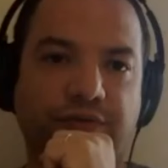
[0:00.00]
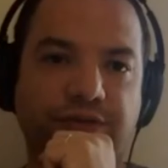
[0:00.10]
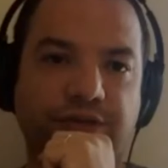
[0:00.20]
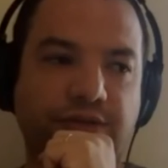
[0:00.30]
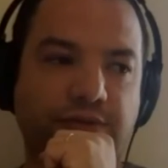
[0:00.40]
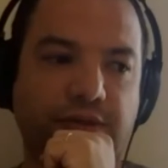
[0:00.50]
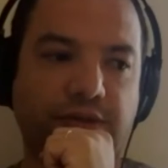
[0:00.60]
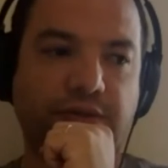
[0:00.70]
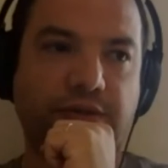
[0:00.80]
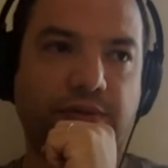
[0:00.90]
is that
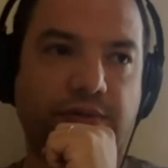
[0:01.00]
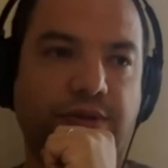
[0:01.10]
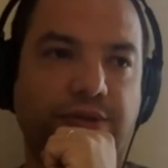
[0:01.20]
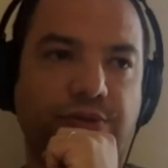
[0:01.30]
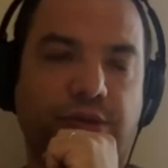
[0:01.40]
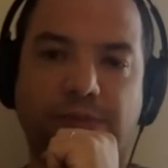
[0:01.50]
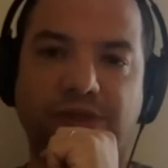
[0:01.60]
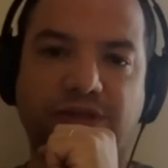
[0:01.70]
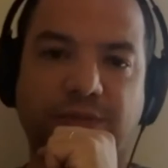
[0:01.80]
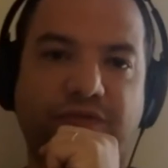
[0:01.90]
you need to keep the
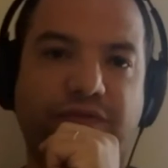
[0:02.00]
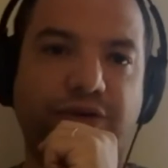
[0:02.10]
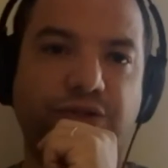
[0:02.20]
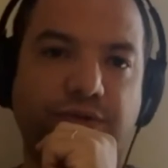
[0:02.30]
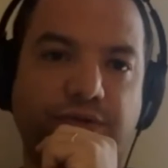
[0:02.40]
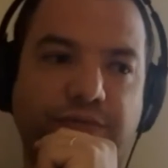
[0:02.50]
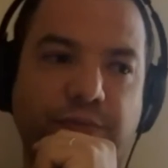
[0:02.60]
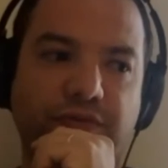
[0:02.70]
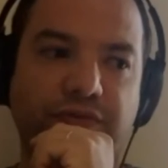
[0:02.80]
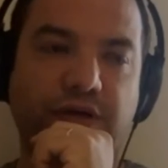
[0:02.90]
same version of
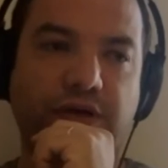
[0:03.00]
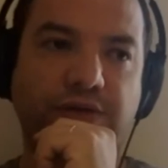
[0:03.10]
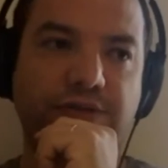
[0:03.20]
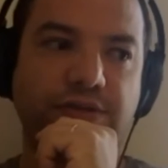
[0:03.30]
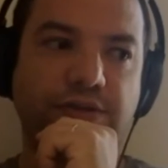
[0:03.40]
both kinds.